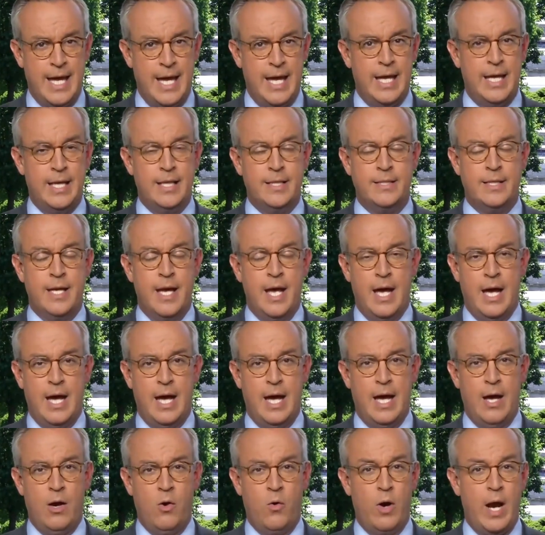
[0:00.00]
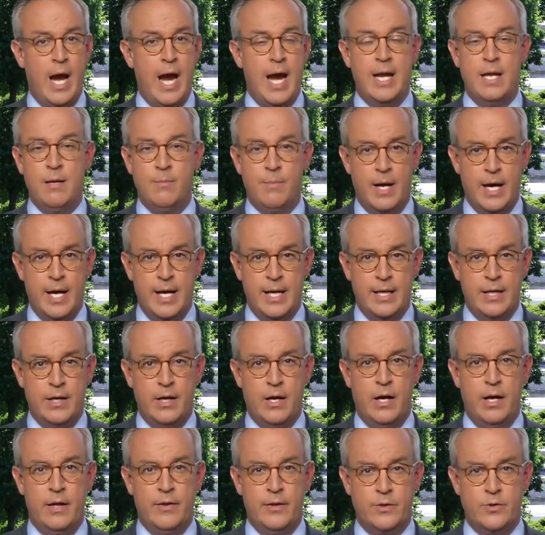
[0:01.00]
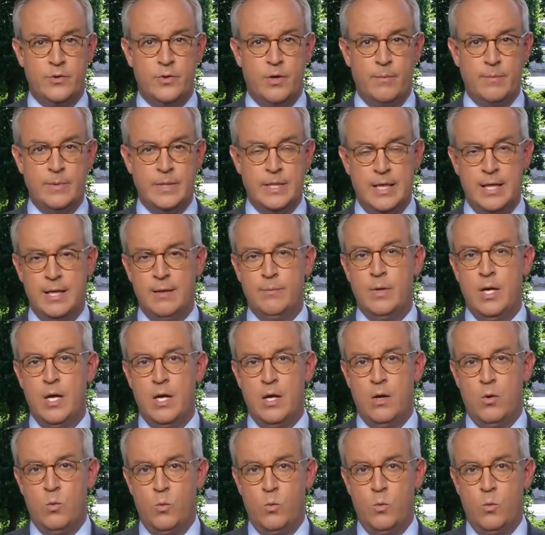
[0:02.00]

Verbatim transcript: aides, uh, or anybody on the Trump team